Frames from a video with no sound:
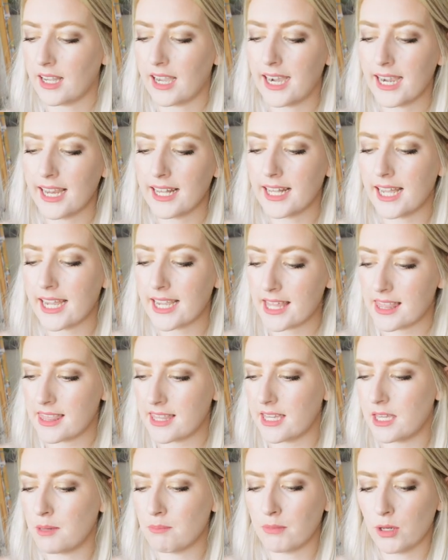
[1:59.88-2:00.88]
I like
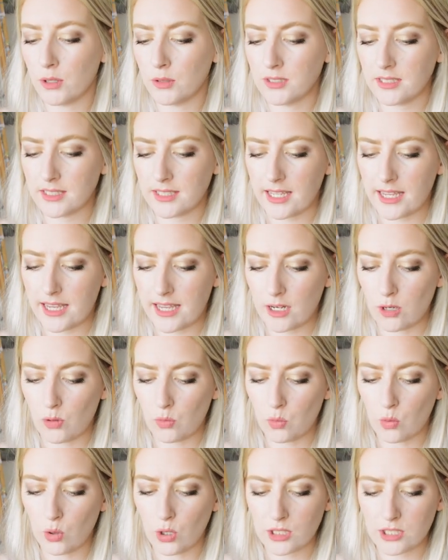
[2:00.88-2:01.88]
the Moleskin
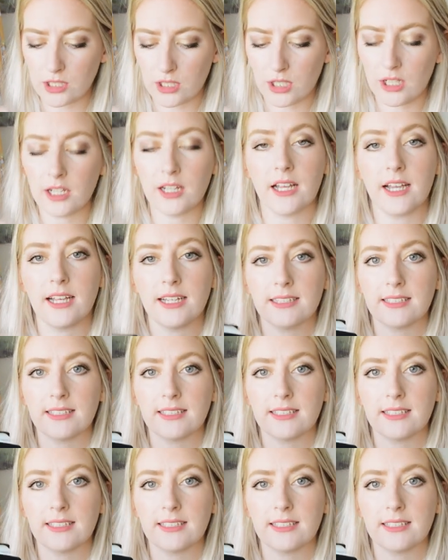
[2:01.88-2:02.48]
watercolour